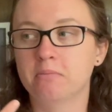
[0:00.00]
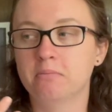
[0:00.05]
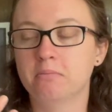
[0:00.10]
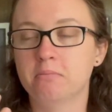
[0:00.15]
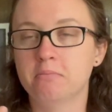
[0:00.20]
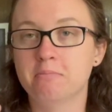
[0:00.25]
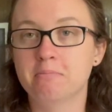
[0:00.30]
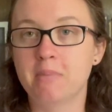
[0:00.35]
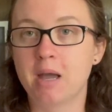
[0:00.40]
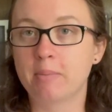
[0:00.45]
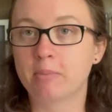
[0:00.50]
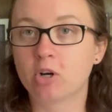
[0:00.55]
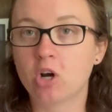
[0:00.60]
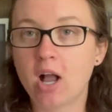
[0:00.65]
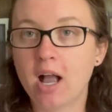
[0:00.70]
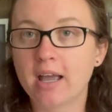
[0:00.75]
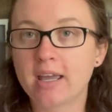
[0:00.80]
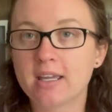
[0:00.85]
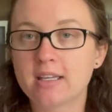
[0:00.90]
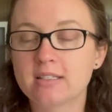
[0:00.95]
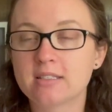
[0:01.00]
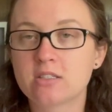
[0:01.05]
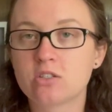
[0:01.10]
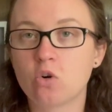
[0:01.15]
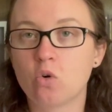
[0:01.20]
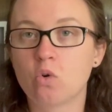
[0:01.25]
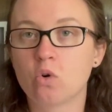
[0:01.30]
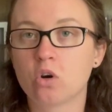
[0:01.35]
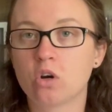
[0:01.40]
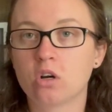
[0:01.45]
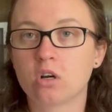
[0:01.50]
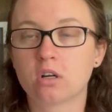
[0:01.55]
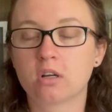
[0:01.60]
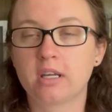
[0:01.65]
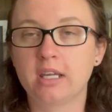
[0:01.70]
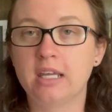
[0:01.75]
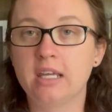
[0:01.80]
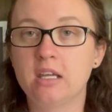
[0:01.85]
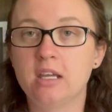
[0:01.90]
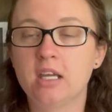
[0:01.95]
memorized, or
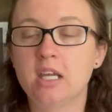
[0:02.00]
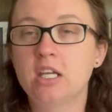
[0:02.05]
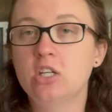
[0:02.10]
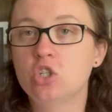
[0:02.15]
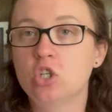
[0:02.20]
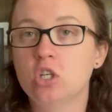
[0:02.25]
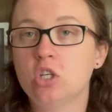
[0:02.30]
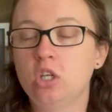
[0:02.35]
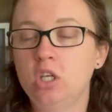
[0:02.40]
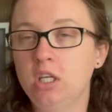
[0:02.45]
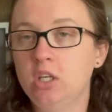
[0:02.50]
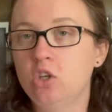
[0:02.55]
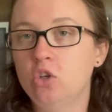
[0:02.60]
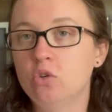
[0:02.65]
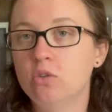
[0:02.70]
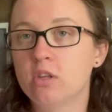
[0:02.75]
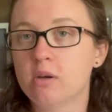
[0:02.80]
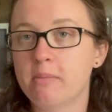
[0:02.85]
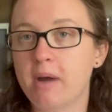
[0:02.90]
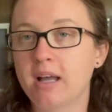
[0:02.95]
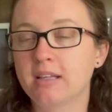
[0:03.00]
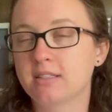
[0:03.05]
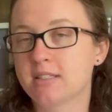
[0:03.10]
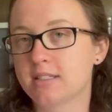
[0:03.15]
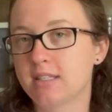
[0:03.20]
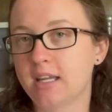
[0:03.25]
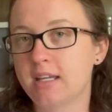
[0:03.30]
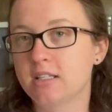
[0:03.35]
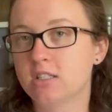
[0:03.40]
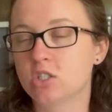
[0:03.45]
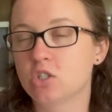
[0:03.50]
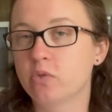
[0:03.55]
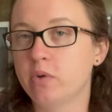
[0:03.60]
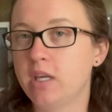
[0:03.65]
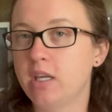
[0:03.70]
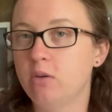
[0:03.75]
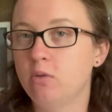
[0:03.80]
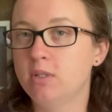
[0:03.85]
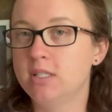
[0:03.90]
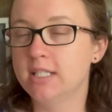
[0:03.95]
he knew them on sight, so
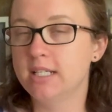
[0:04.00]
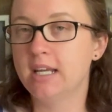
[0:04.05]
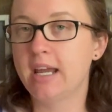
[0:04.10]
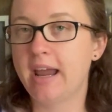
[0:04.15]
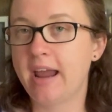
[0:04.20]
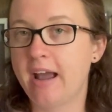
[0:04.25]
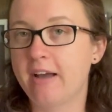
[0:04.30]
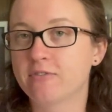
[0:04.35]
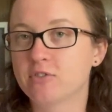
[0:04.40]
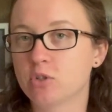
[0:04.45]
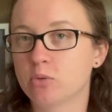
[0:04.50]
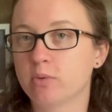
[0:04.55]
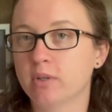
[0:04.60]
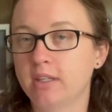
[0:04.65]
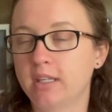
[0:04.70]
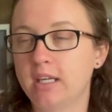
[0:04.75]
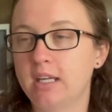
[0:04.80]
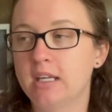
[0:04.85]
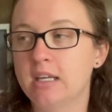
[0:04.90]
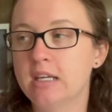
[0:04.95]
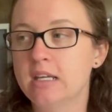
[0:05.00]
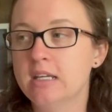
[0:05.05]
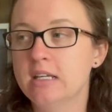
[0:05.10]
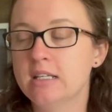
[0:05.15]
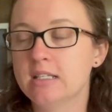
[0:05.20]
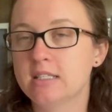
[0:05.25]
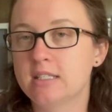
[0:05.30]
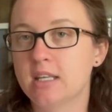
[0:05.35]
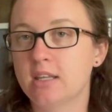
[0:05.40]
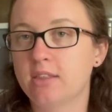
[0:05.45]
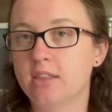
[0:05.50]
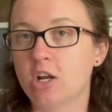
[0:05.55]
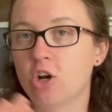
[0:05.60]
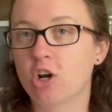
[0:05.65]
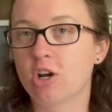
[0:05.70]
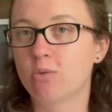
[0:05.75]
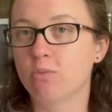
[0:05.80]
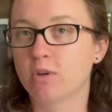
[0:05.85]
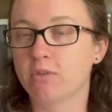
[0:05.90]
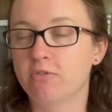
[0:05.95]
he didn't have to really sit there
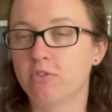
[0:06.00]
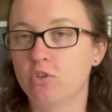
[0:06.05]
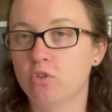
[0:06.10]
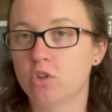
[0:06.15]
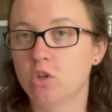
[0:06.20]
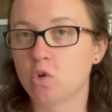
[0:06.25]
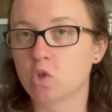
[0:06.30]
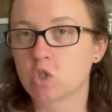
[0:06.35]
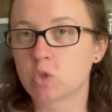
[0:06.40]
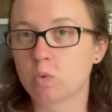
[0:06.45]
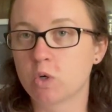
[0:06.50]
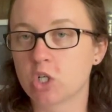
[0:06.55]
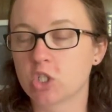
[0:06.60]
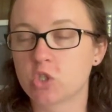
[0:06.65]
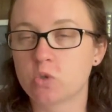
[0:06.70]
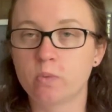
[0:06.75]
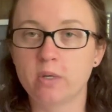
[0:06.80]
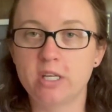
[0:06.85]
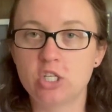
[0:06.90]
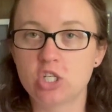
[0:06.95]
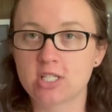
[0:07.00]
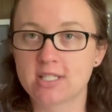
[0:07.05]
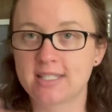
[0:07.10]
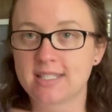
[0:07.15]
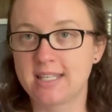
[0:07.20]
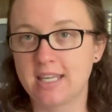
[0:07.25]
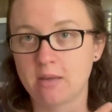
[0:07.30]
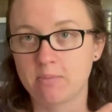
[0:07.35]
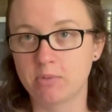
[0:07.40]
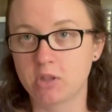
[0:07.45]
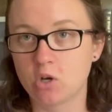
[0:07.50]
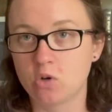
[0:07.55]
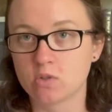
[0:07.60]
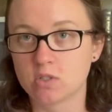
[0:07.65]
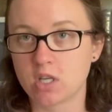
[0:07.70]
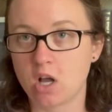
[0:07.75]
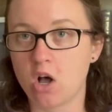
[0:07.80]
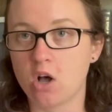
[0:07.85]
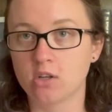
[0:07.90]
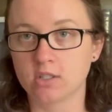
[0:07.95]
and review those words. We just skipped those
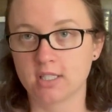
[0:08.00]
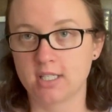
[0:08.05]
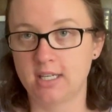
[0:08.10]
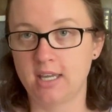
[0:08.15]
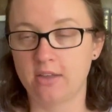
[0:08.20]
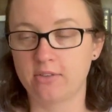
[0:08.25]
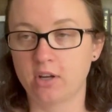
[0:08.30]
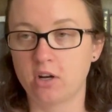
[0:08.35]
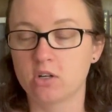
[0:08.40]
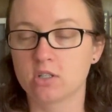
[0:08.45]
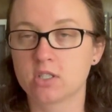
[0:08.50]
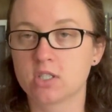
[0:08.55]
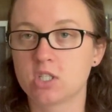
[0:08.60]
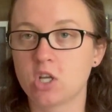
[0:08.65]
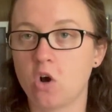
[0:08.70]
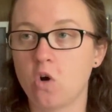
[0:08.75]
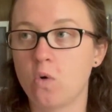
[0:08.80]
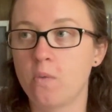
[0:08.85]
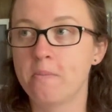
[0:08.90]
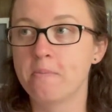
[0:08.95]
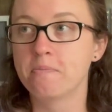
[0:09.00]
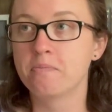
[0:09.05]
altogether. So